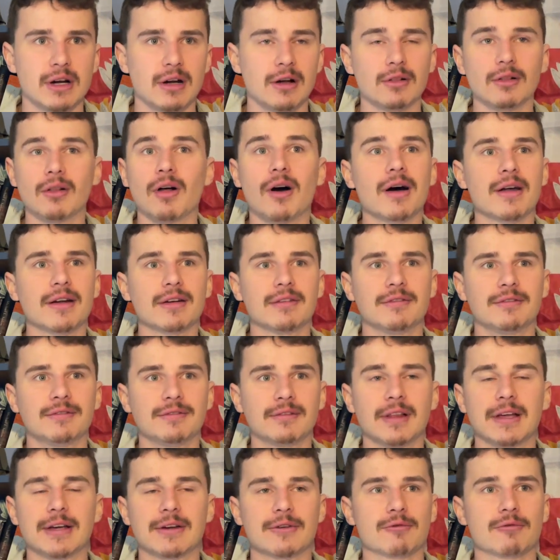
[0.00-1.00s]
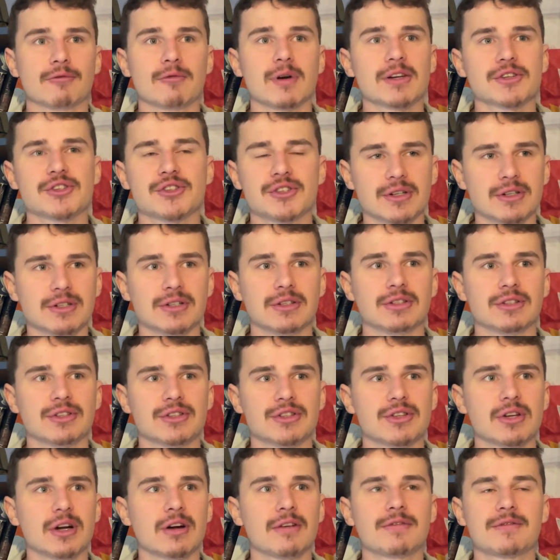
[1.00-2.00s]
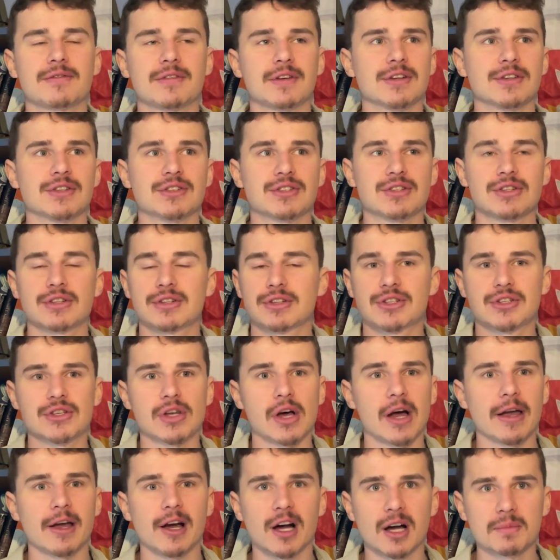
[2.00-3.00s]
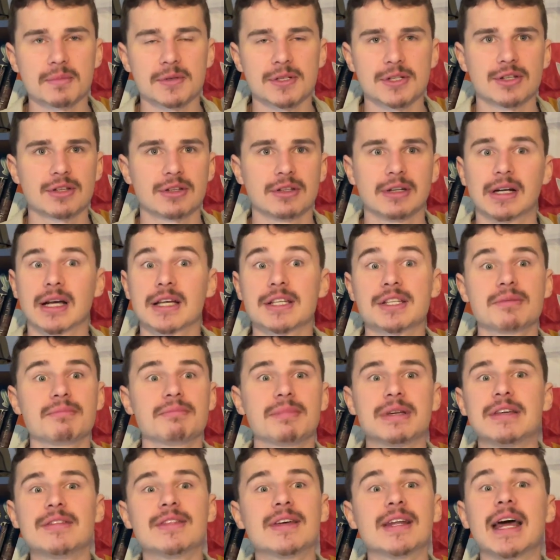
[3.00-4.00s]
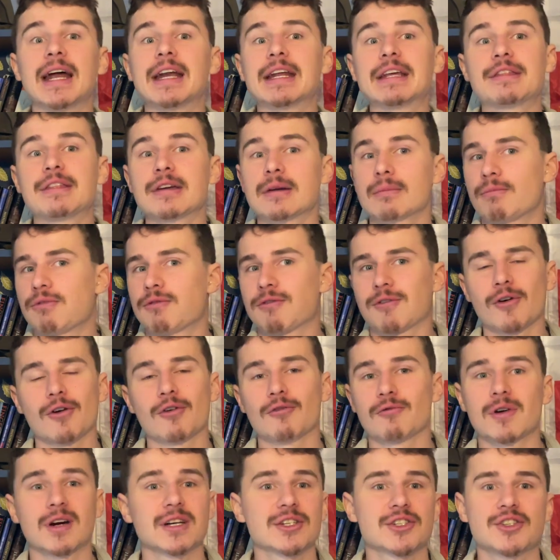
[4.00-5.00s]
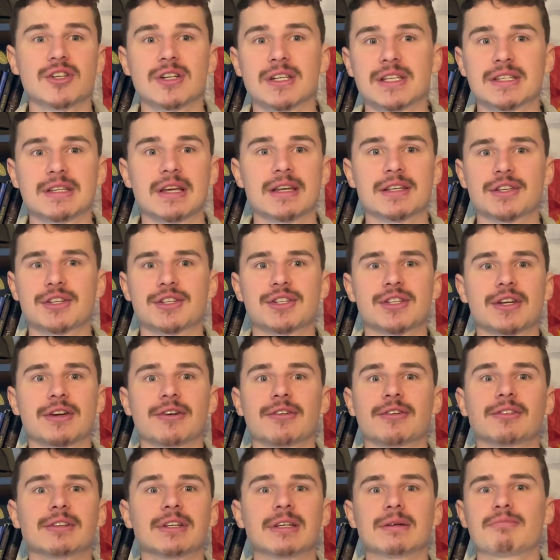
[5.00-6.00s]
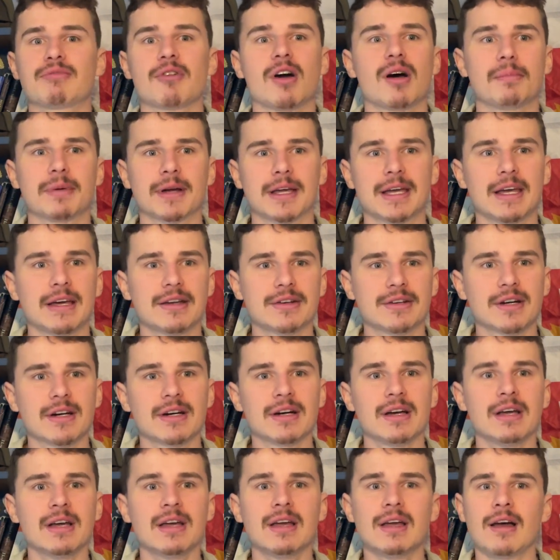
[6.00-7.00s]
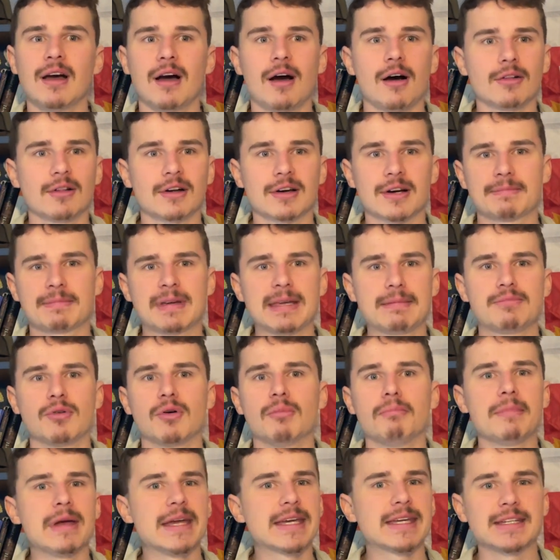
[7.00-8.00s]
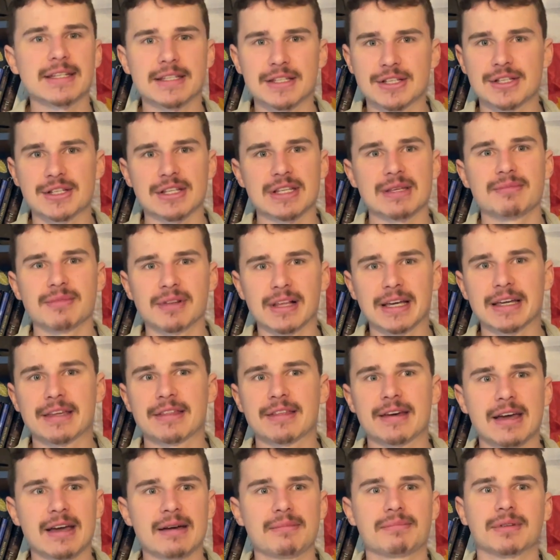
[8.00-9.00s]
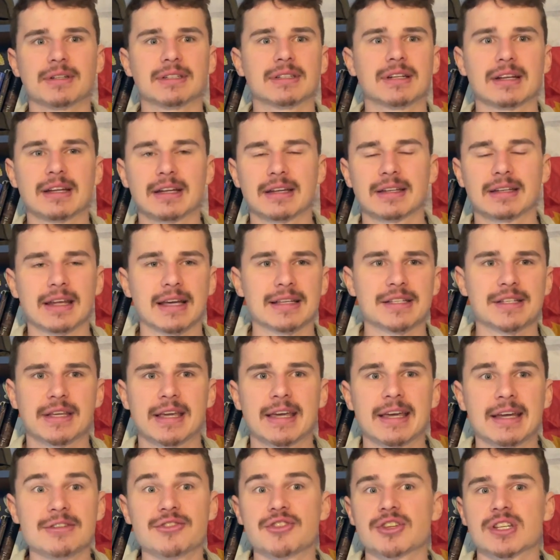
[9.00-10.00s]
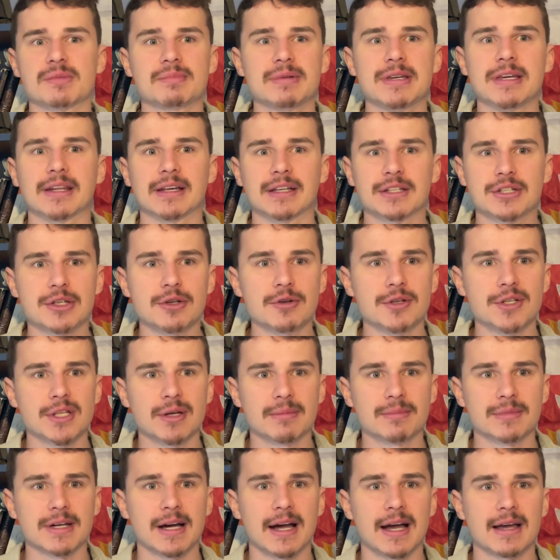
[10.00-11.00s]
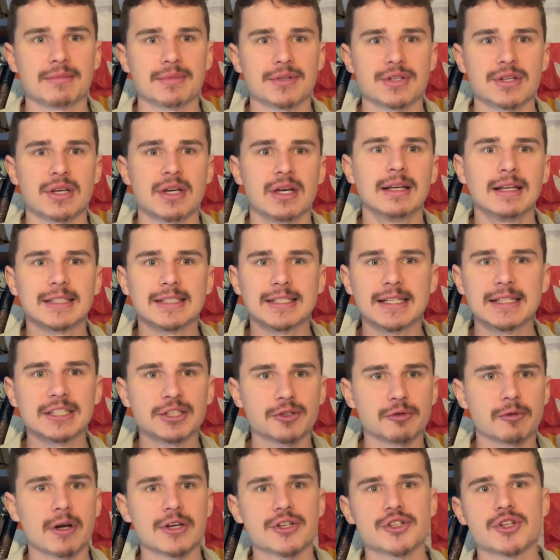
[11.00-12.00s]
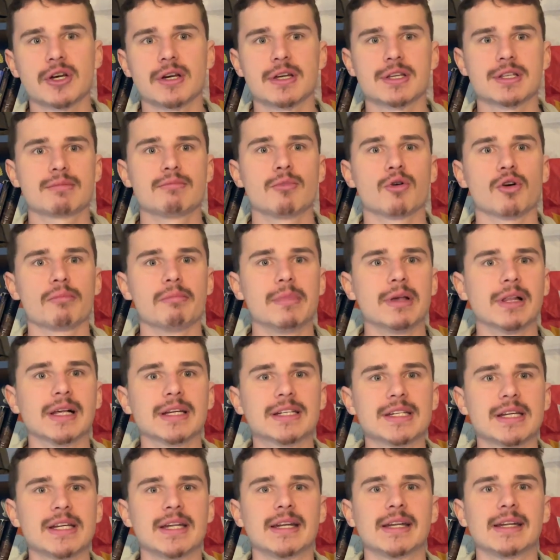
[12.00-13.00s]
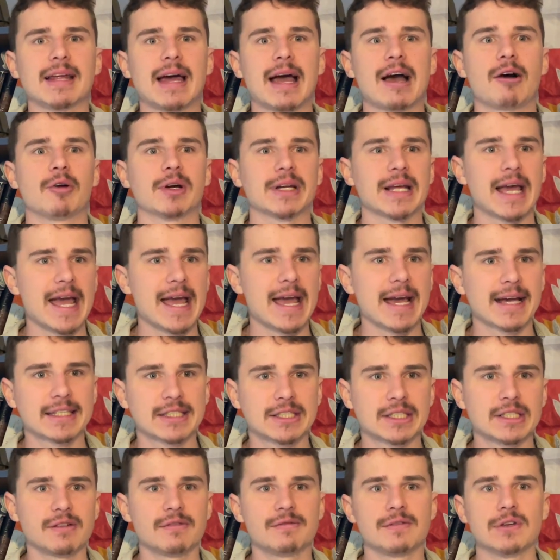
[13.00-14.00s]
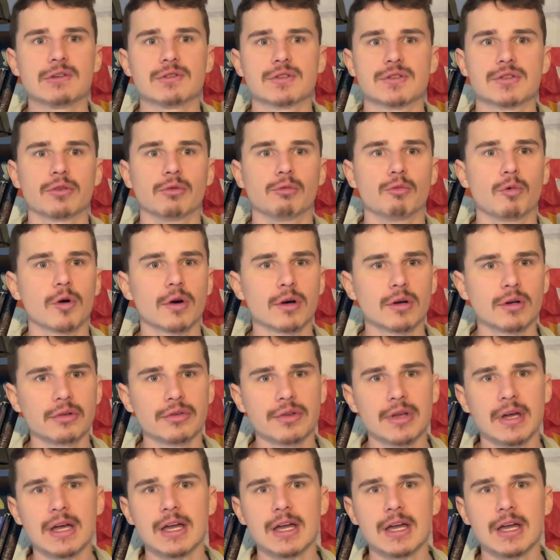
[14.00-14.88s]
a lot of Russian stuff is psyops, that doesn't mean that anything pro-Russian is necessarily propaganda. A lot of people make it seem like that, but that can just be an excuse sometimes. Since Russia is more militant in how it acts and views the world,